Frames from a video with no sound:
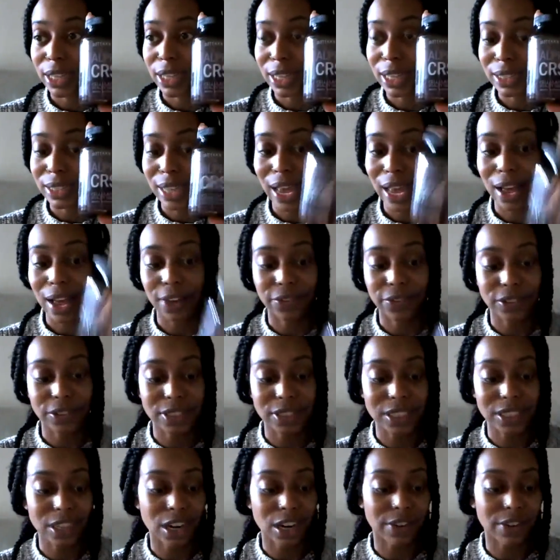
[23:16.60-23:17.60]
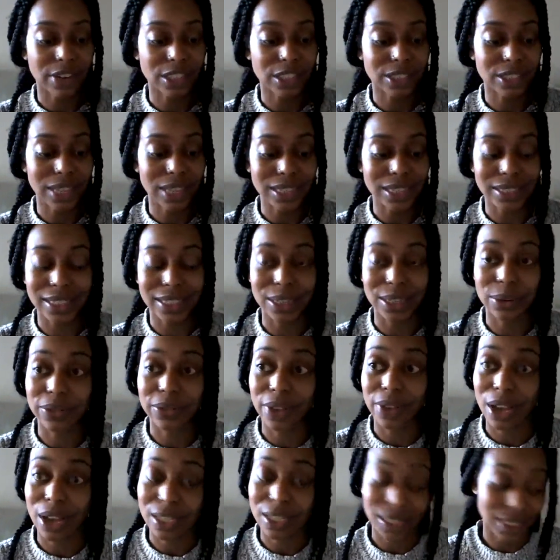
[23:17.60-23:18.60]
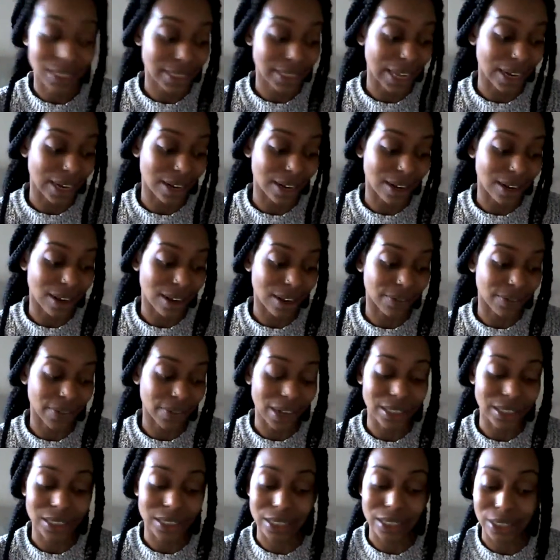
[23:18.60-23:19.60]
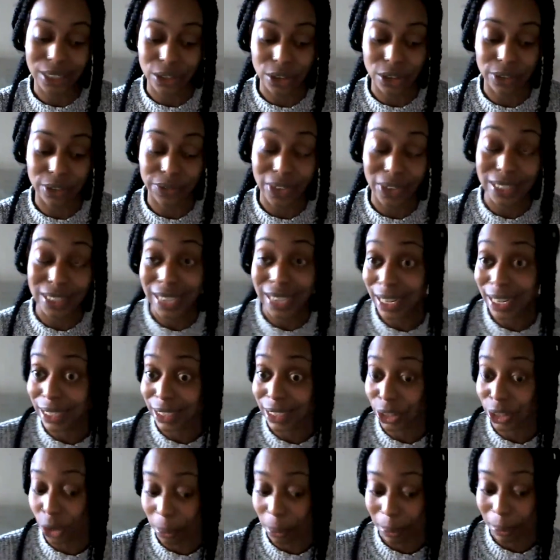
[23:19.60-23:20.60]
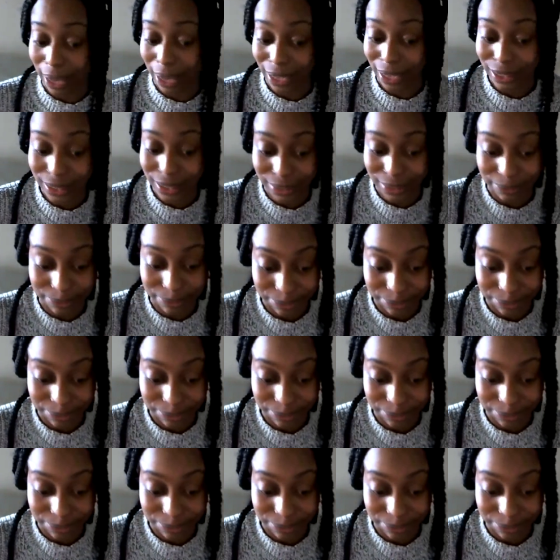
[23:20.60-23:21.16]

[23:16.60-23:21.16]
So that's the Alpha CRS. So that's dealing with our cellular vitality complex.